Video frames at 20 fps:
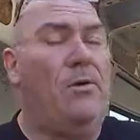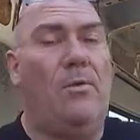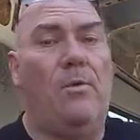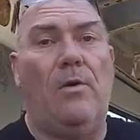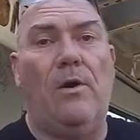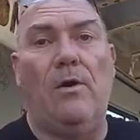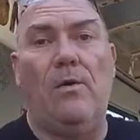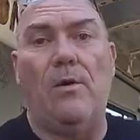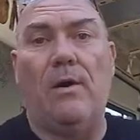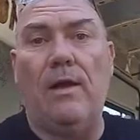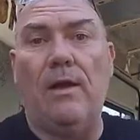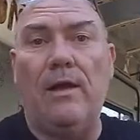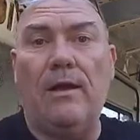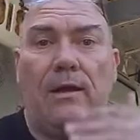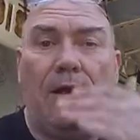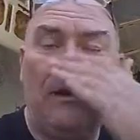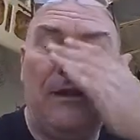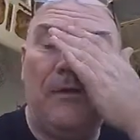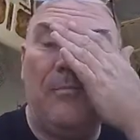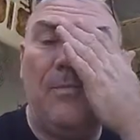Well,
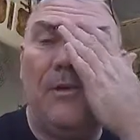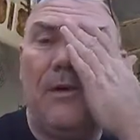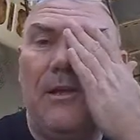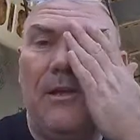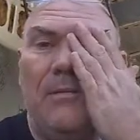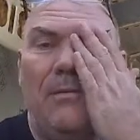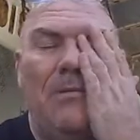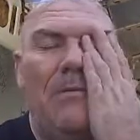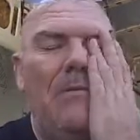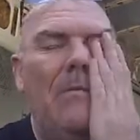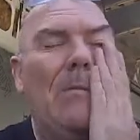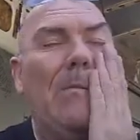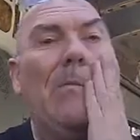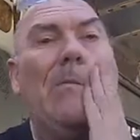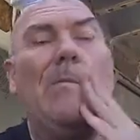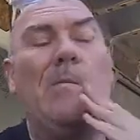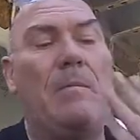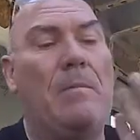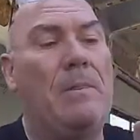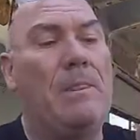hello people.
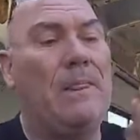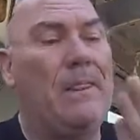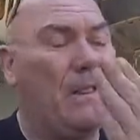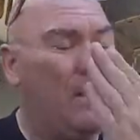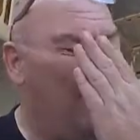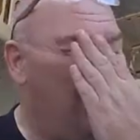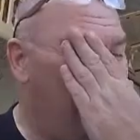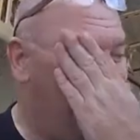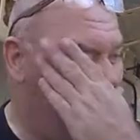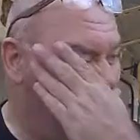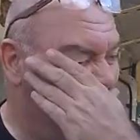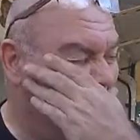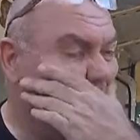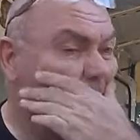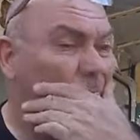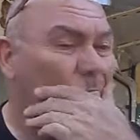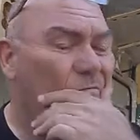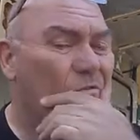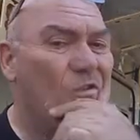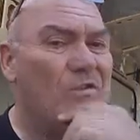
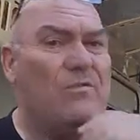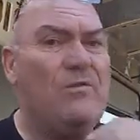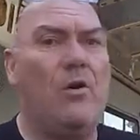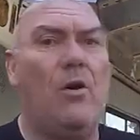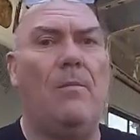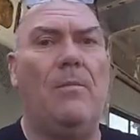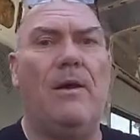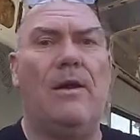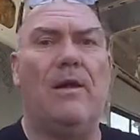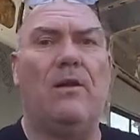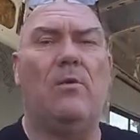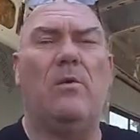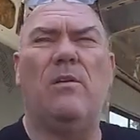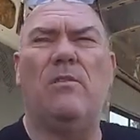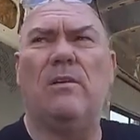Just thought I'd make a quick